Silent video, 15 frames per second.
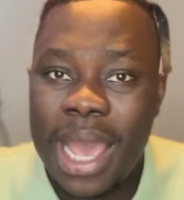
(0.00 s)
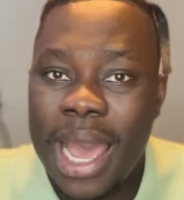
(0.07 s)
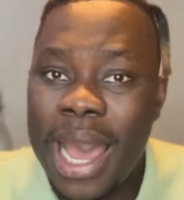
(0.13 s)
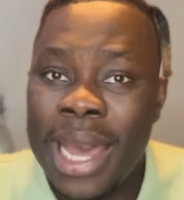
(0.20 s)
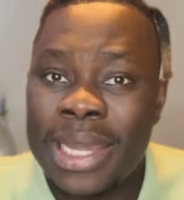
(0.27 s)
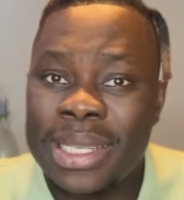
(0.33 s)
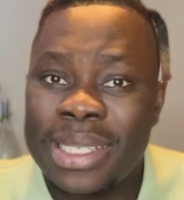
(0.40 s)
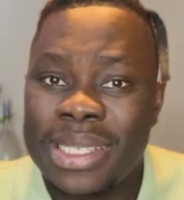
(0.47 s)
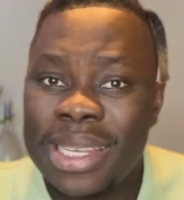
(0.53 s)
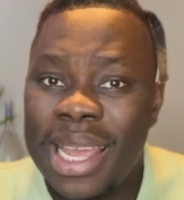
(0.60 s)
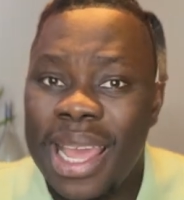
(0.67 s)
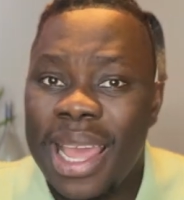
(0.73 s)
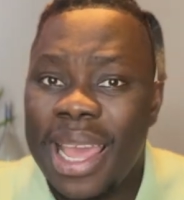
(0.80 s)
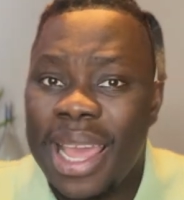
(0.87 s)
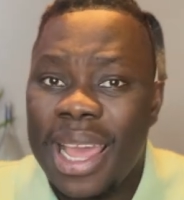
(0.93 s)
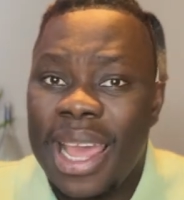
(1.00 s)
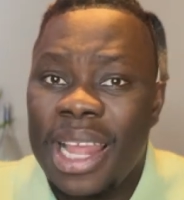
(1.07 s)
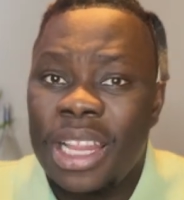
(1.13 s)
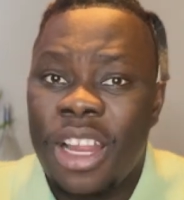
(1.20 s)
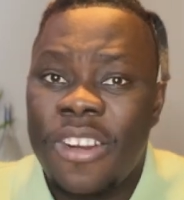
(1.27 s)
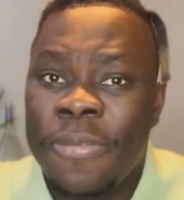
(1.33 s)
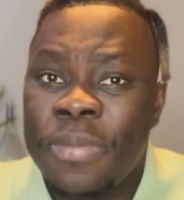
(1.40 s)
And a
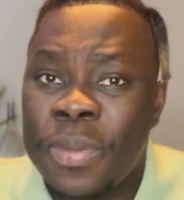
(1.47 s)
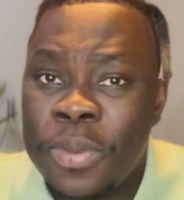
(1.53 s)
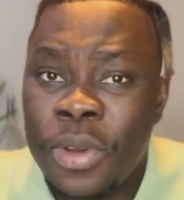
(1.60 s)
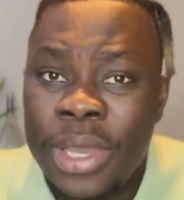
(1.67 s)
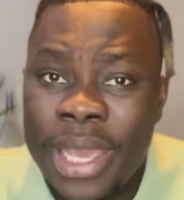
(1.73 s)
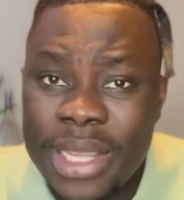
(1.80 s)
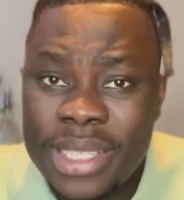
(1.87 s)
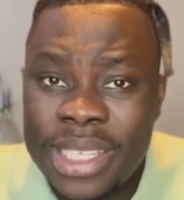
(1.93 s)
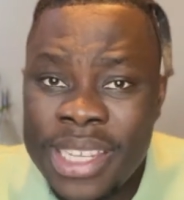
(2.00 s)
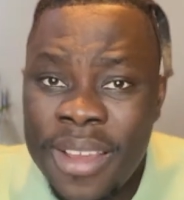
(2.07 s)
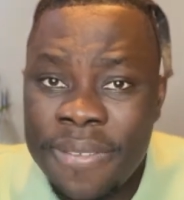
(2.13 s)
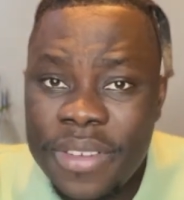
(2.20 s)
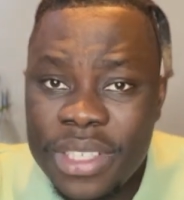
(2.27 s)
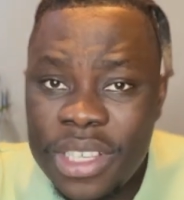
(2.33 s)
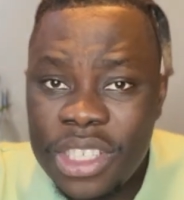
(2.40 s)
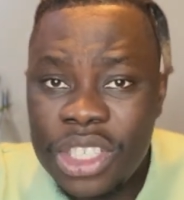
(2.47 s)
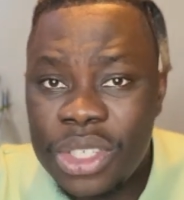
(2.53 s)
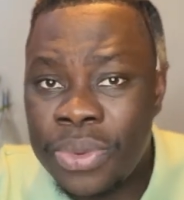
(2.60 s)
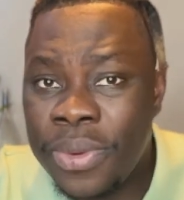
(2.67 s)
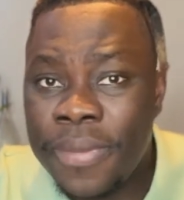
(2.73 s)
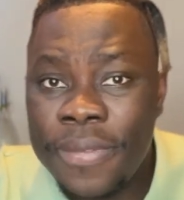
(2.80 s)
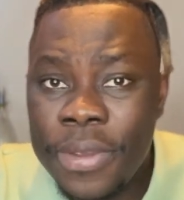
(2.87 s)
lot of people get their visas
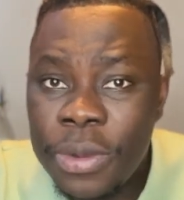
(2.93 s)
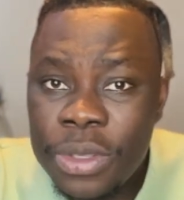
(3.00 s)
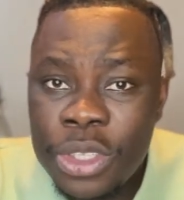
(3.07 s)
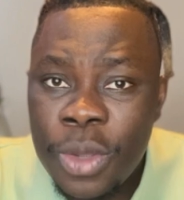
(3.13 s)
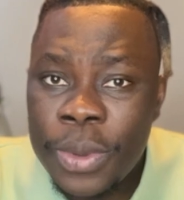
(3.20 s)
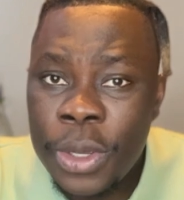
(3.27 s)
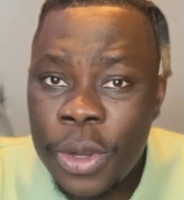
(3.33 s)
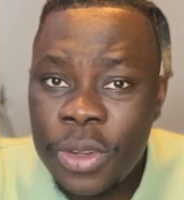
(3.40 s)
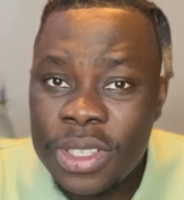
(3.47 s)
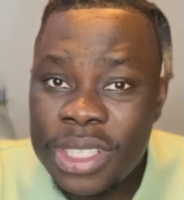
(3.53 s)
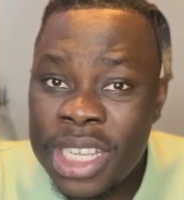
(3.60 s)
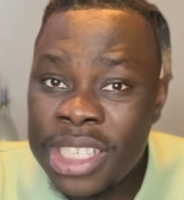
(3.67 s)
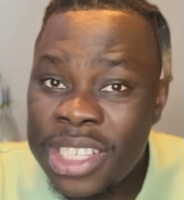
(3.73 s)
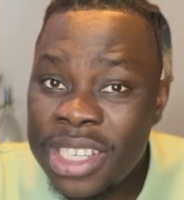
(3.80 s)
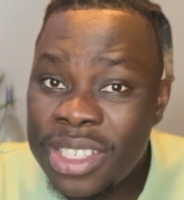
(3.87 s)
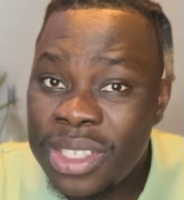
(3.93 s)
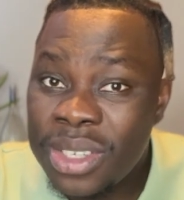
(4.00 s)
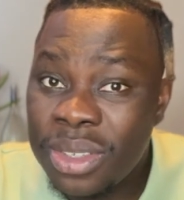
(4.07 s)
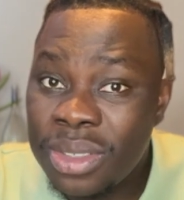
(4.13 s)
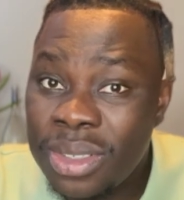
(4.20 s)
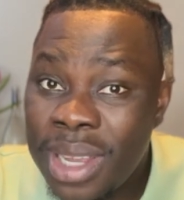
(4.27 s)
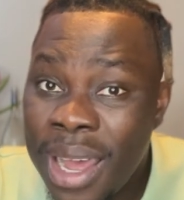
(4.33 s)
refused, not because they just
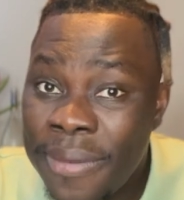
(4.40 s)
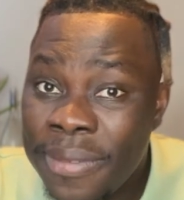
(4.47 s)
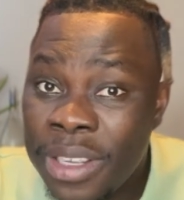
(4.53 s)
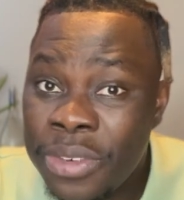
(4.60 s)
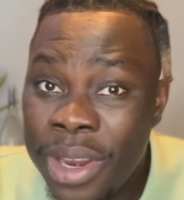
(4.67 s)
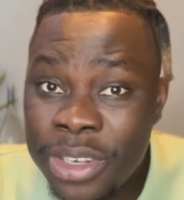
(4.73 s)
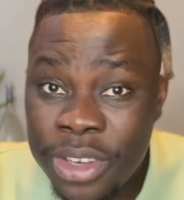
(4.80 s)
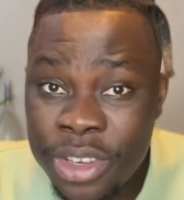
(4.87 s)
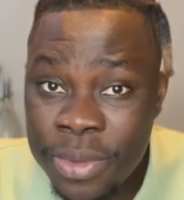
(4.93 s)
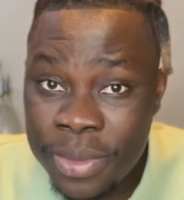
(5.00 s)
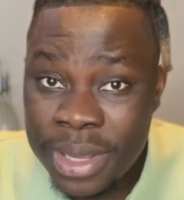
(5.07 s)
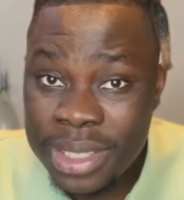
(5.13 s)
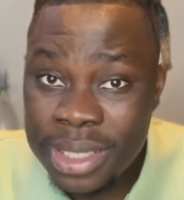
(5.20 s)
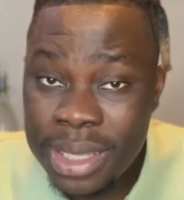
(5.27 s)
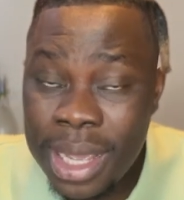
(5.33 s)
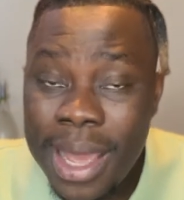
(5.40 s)
don't have the right documents,